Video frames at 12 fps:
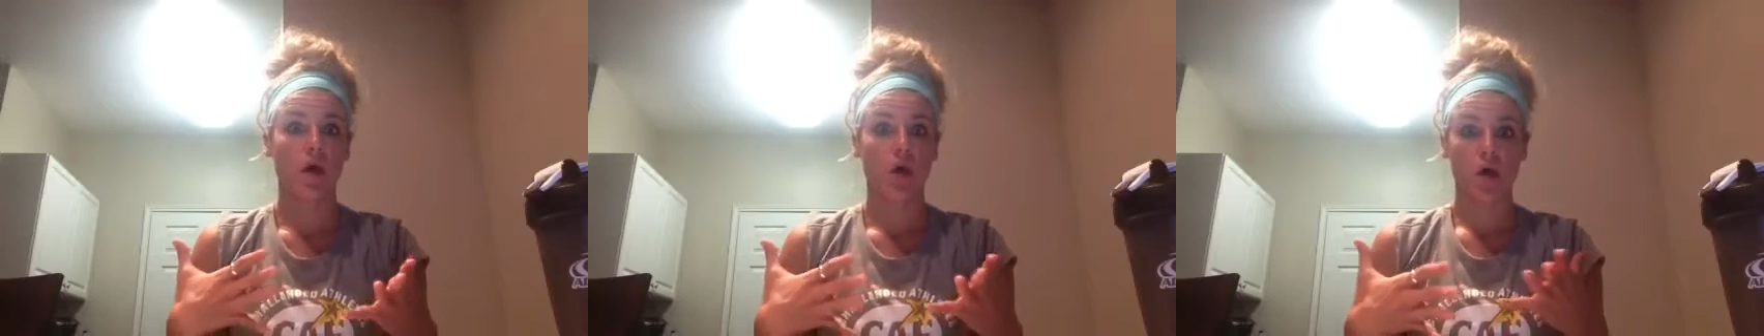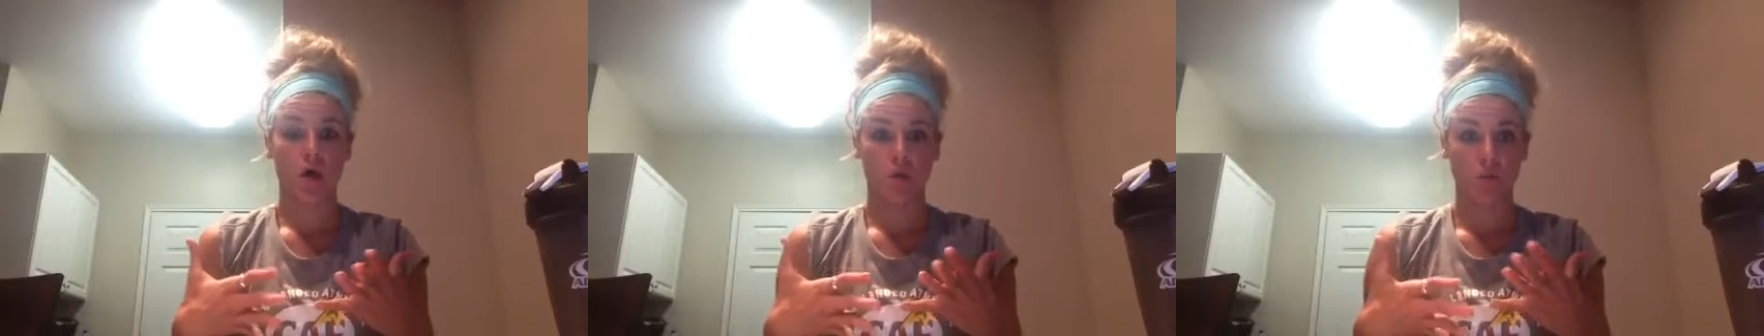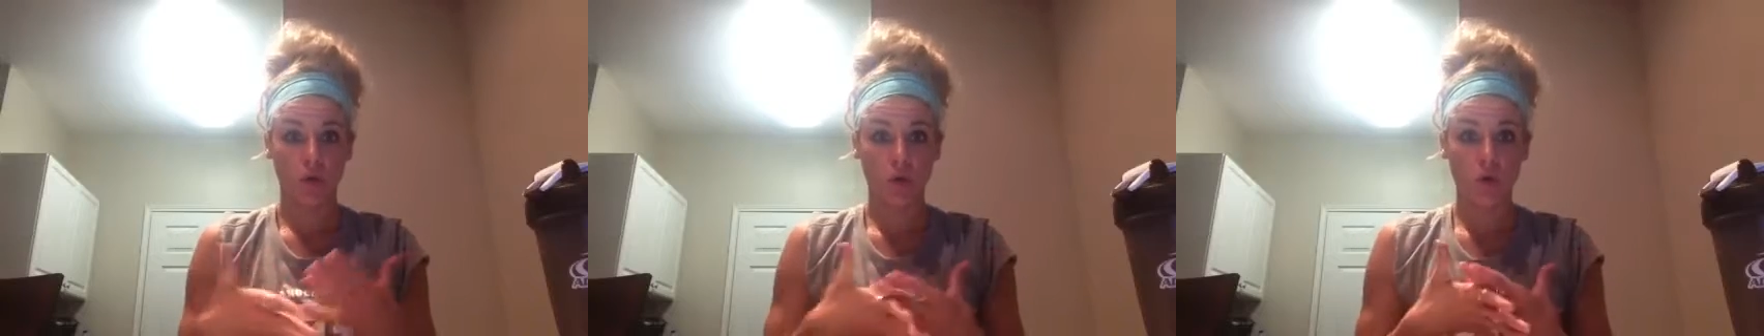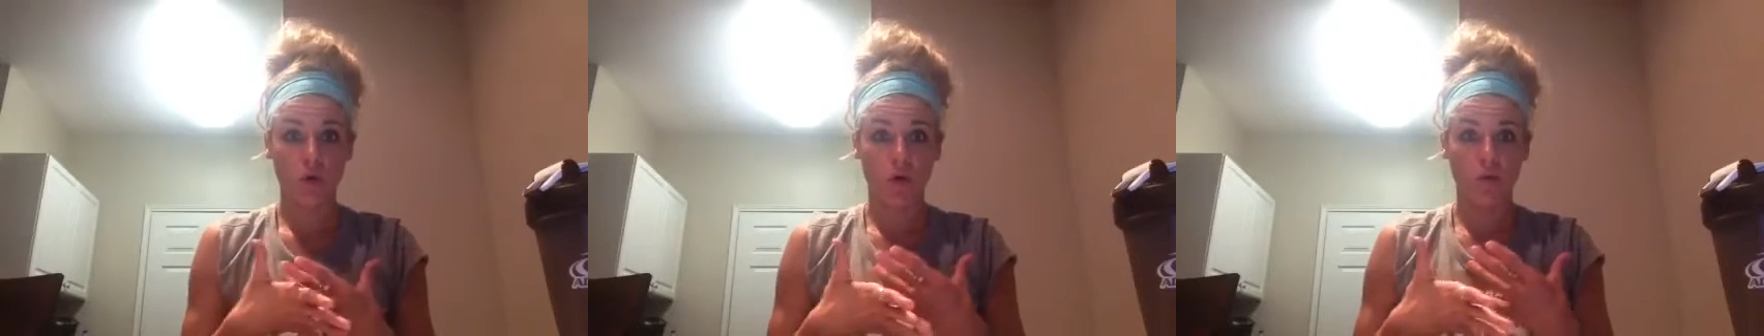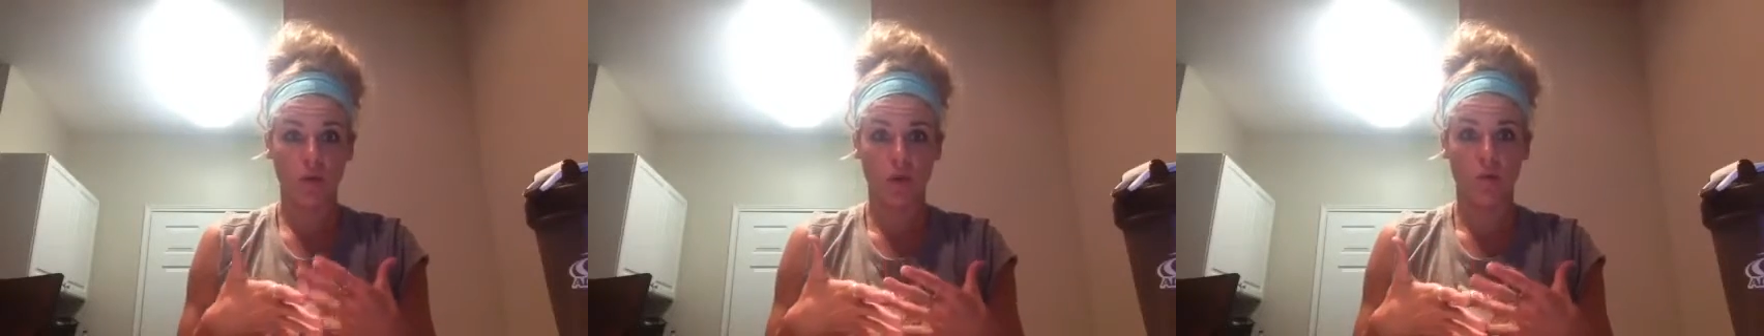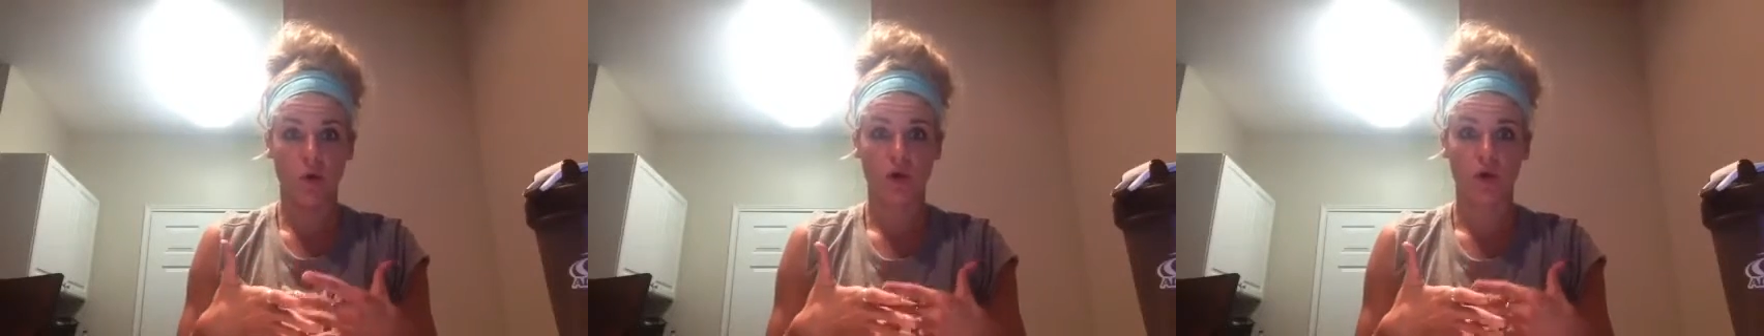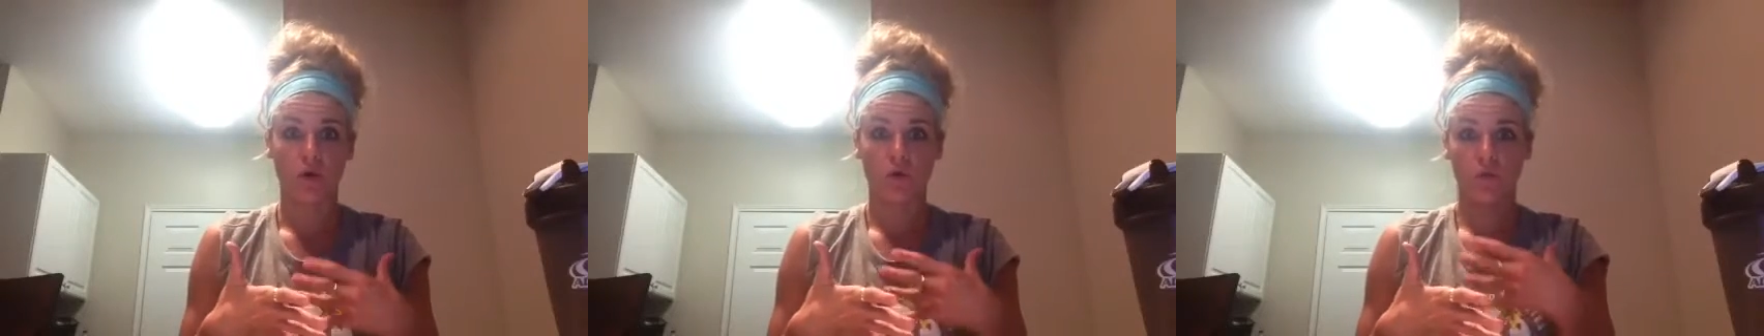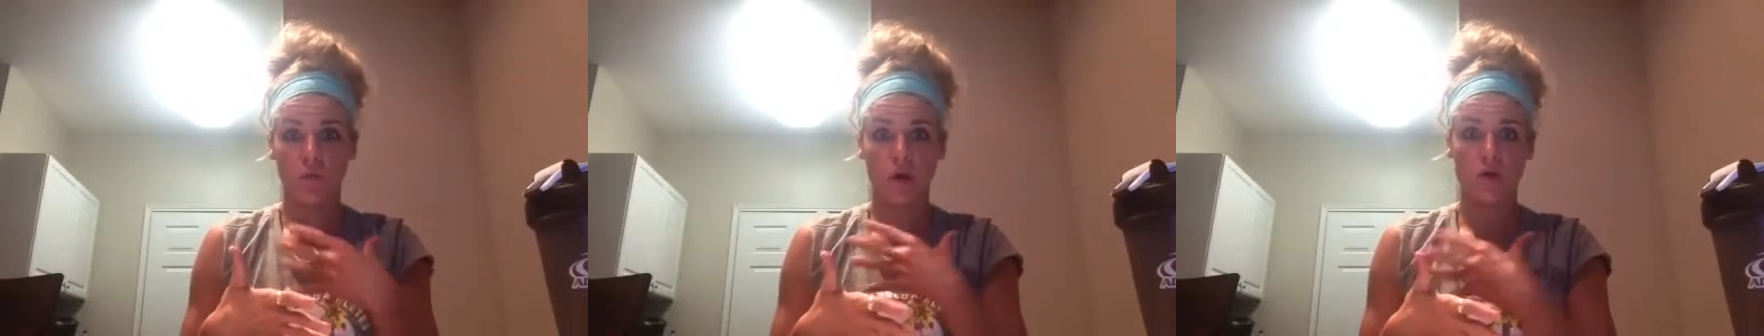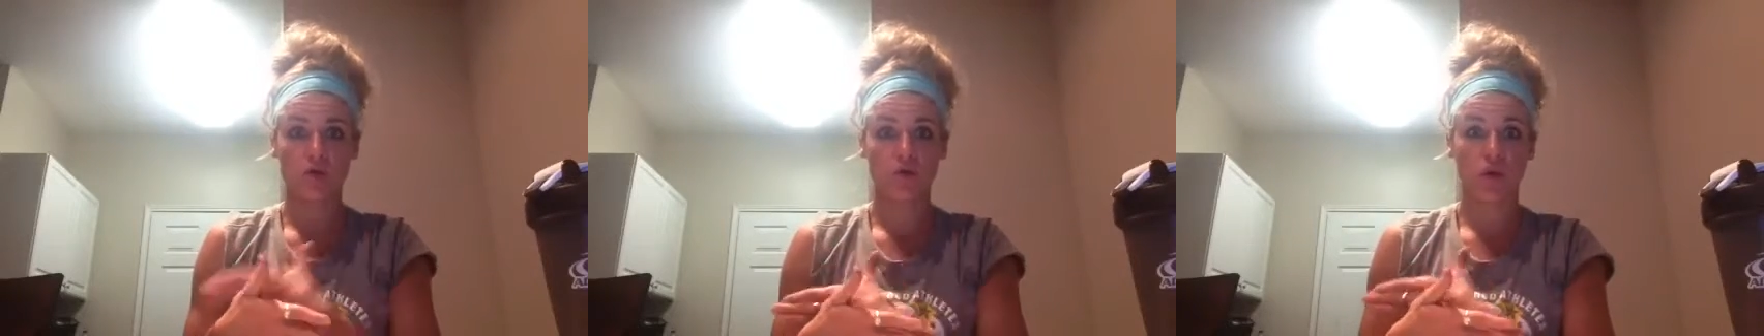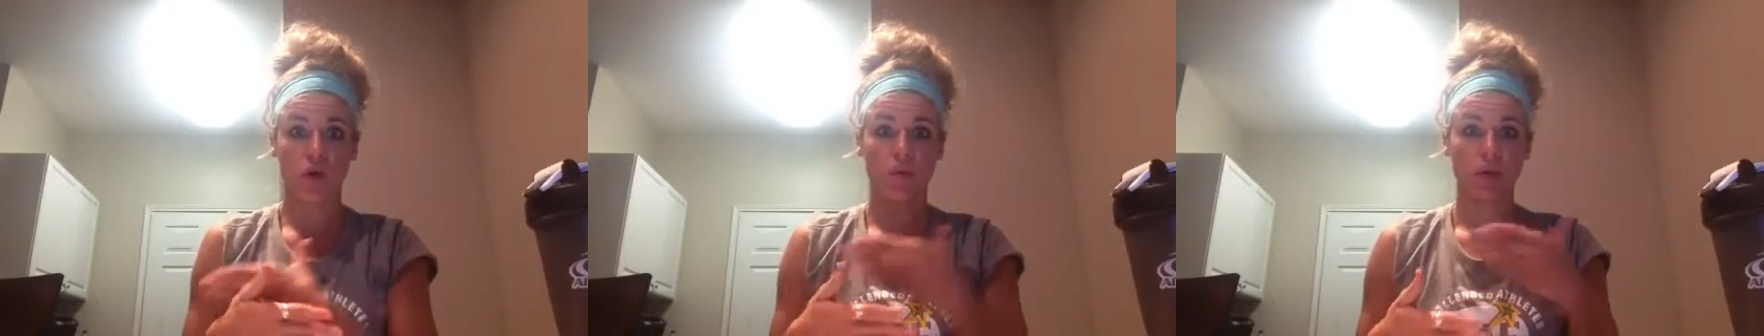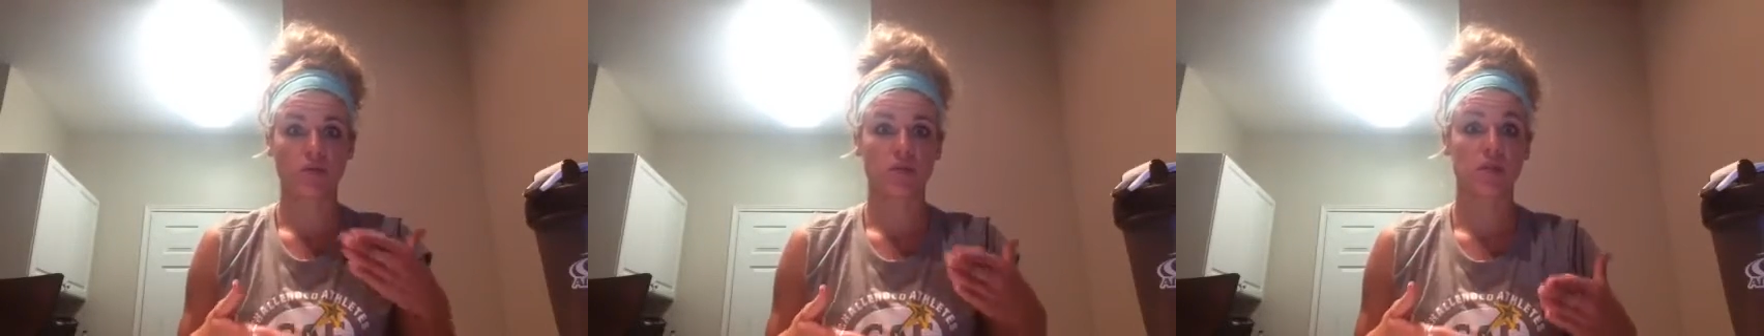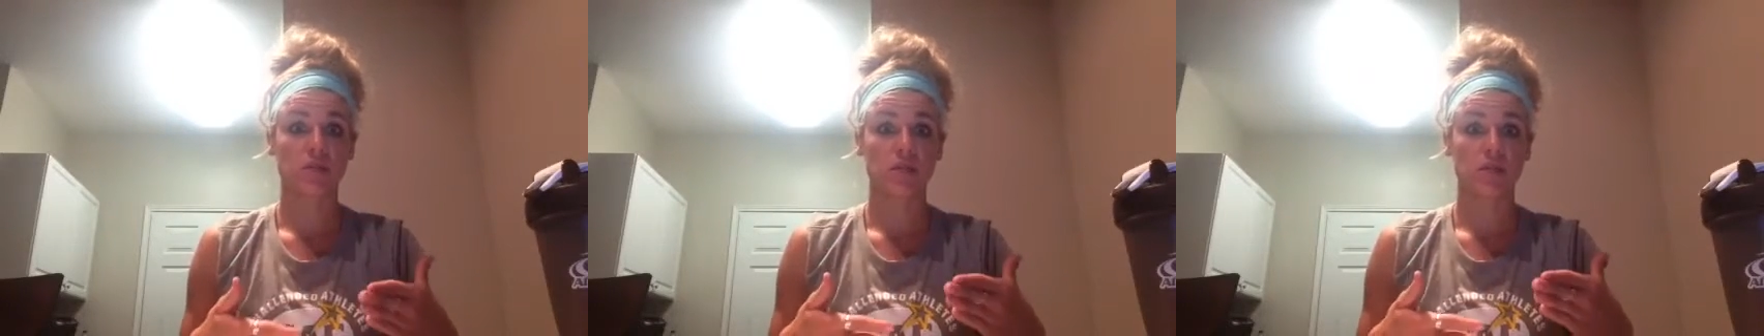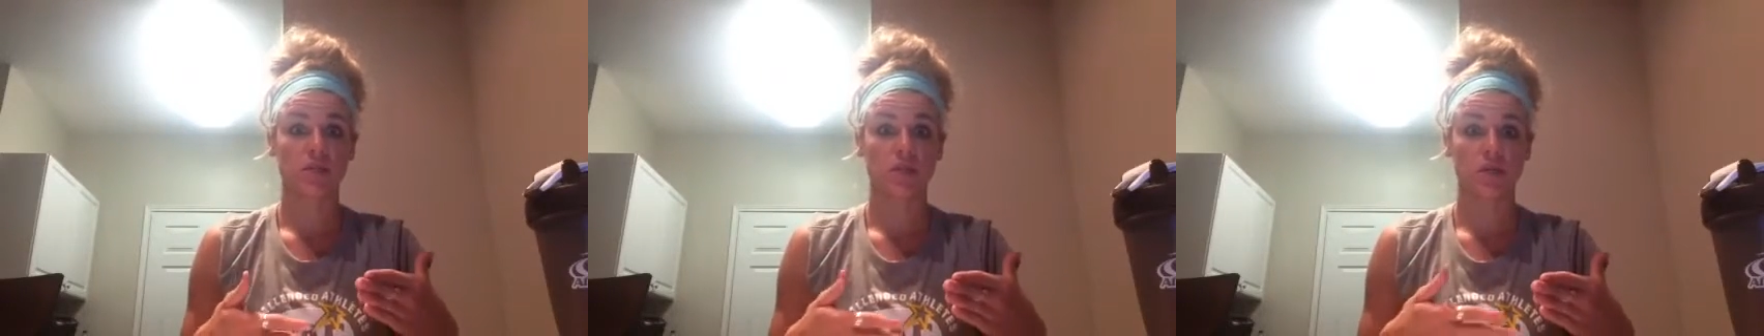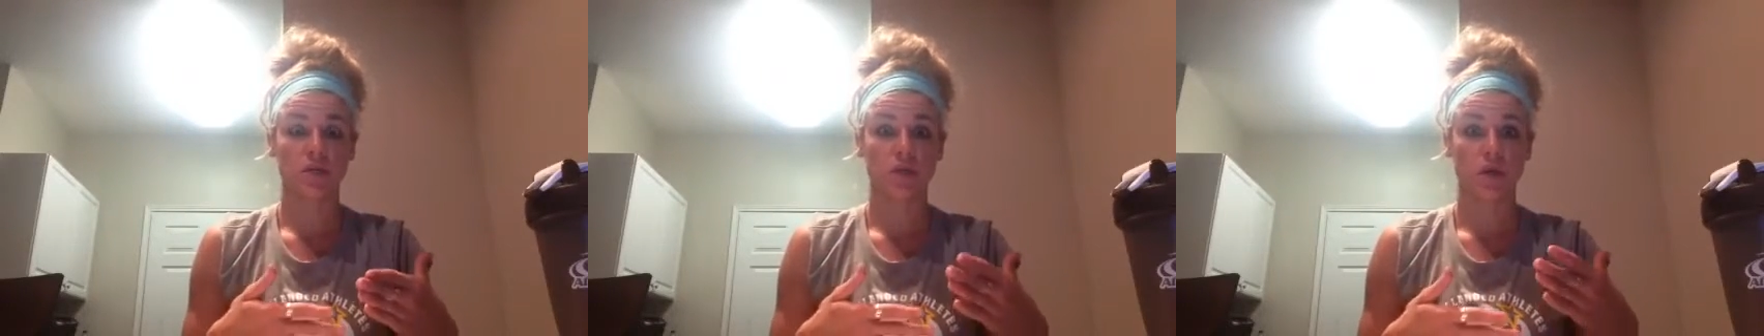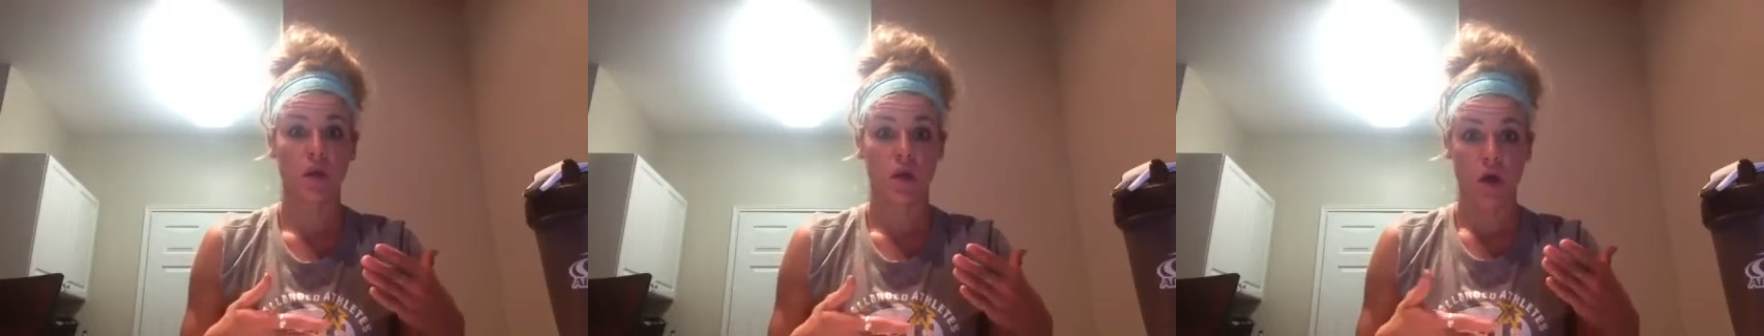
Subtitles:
you know a big part of my story and my transition